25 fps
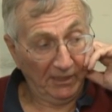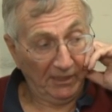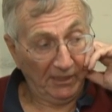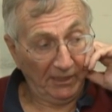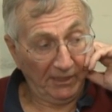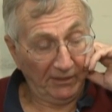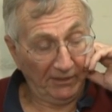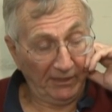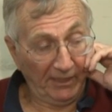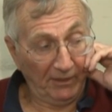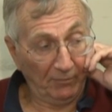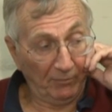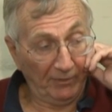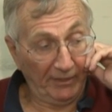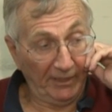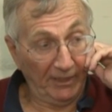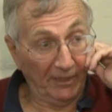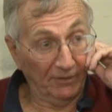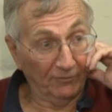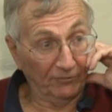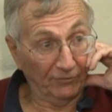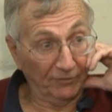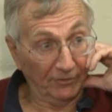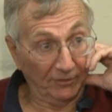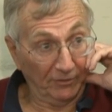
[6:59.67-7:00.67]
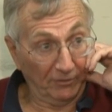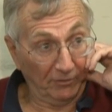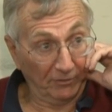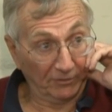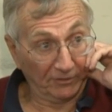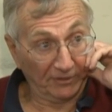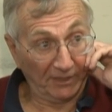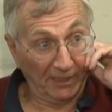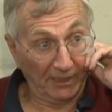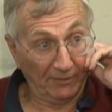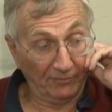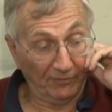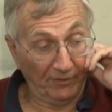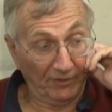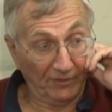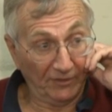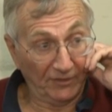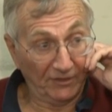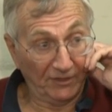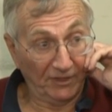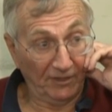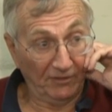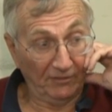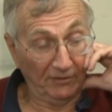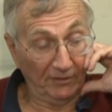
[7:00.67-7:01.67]
And that went on for a long time very
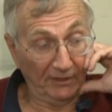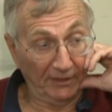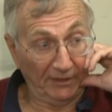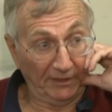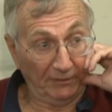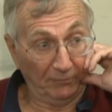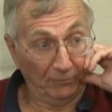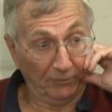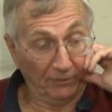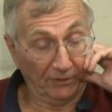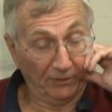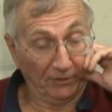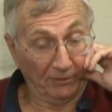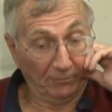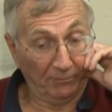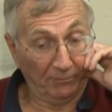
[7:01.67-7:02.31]
secretly with the